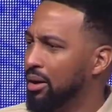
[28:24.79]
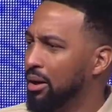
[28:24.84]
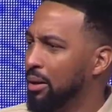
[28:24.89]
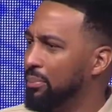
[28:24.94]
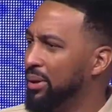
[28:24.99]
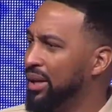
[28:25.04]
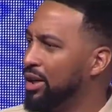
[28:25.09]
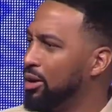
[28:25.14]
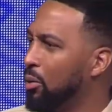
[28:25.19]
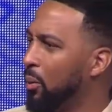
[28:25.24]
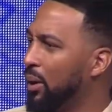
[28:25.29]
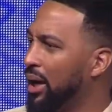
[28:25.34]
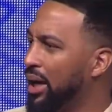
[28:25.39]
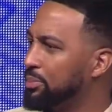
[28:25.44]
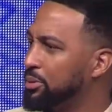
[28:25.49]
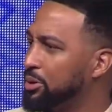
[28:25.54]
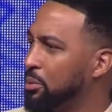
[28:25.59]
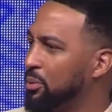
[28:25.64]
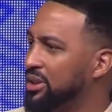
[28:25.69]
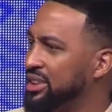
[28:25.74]
Peter
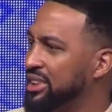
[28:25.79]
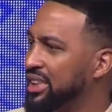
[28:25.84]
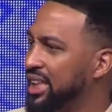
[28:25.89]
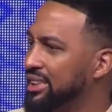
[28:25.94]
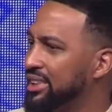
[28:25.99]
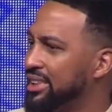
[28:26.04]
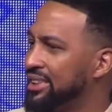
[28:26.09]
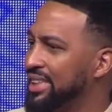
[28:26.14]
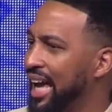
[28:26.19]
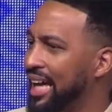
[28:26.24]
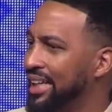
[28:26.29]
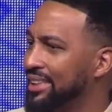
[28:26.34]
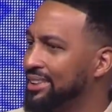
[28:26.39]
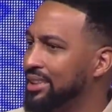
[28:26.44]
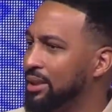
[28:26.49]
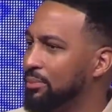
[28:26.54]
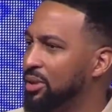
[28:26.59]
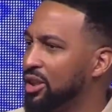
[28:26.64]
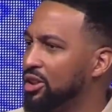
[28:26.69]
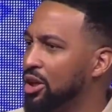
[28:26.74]
weeps when Jesus asks
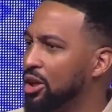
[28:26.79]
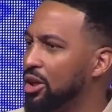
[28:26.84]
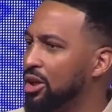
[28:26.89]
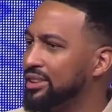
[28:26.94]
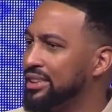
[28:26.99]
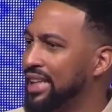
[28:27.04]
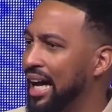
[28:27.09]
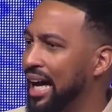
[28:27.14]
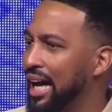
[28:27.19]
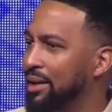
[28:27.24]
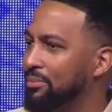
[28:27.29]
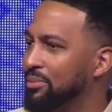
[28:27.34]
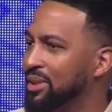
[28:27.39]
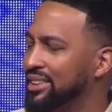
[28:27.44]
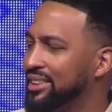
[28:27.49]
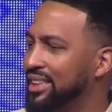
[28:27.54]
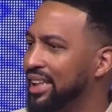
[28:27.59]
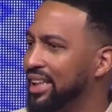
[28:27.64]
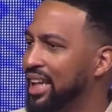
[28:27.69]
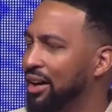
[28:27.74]
him the third time,
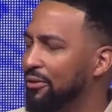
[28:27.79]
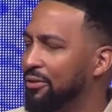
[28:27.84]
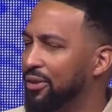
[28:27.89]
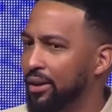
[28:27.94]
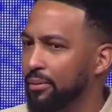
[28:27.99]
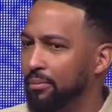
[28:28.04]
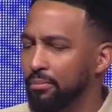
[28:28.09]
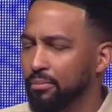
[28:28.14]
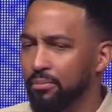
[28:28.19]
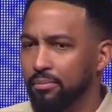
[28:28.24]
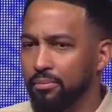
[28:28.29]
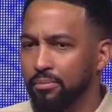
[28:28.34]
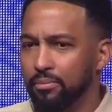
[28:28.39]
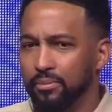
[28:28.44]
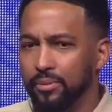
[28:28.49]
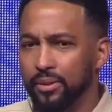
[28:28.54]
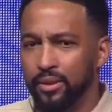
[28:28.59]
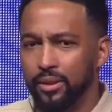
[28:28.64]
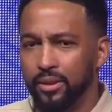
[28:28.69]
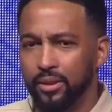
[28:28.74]
does he love him?
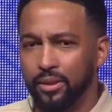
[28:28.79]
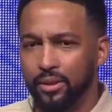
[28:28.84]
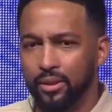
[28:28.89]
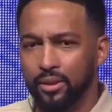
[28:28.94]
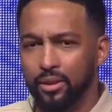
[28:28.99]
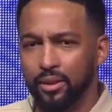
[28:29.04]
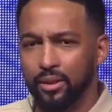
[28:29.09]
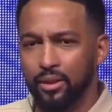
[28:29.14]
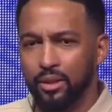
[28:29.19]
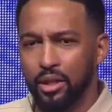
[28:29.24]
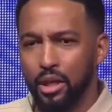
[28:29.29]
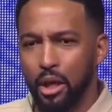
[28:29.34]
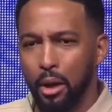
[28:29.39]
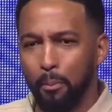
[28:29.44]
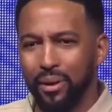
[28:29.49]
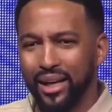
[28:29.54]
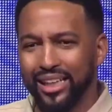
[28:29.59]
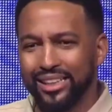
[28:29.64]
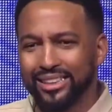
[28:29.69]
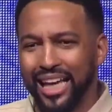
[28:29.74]

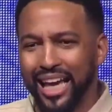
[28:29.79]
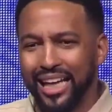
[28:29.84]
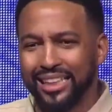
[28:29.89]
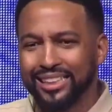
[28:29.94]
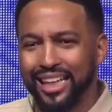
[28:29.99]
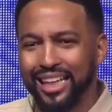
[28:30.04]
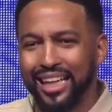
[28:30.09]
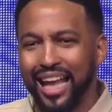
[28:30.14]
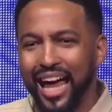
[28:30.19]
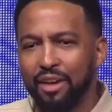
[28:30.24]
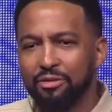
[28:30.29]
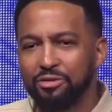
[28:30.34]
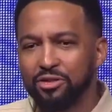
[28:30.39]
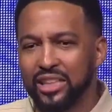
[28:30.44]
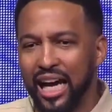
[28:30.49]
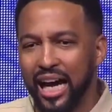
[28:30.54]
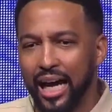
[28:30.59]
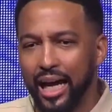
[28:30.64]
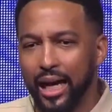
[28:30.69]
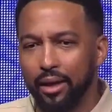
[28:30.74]
But it takes a
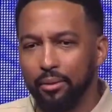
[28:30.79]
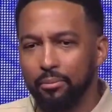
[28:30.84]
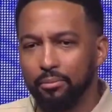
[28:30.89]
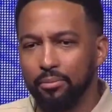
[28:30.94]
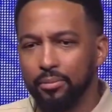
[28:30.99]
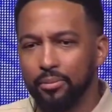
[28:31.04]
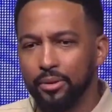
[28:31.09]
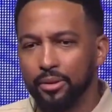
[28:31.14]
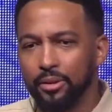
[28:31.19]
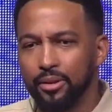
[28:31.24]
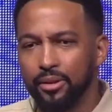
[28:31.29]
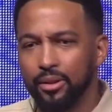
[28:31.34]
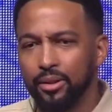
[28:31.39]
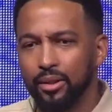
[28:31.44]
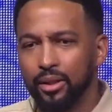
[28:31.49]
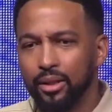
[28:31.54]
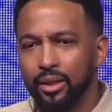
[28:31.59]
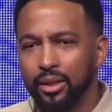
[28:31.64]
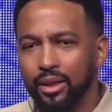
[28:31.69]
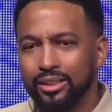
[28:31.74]
lifetime
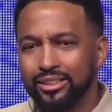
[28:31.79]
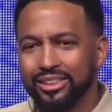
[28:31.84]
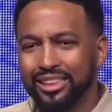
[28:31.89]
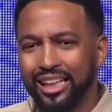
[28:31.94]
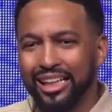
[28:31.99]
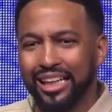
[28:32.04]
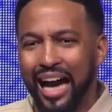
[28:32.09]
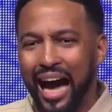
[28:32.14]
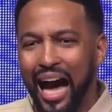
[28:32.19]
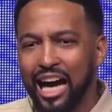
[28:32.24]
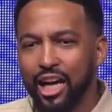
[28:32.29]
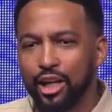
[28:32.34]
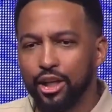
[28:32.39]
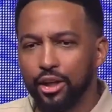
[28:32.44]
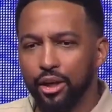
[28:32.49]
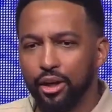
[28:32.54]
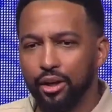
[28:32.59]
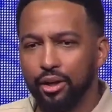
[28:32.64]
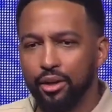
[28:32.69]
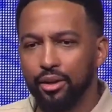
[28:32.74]
to
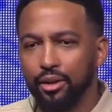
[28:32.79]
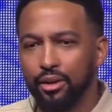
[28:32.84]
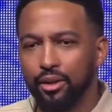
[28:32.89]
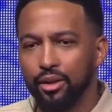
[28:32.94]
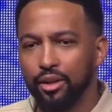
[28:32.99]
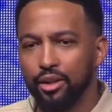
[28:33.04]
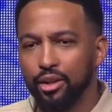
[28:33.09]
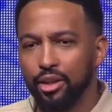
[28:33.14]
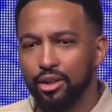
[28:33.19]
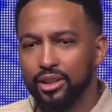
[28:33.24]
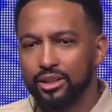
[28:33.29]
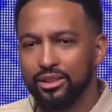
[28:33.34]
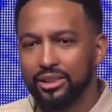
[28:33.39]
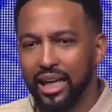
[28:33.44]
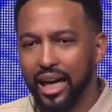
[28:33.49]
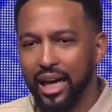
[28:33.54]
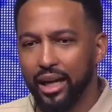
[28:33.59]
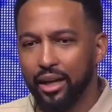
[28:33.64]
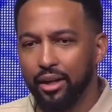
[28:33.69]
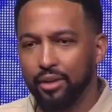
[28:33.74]
conquer your
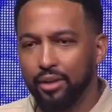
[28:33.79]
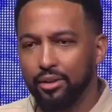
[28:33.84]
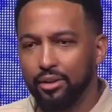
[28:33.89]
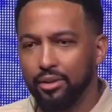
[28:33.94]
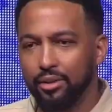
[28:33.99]
desire.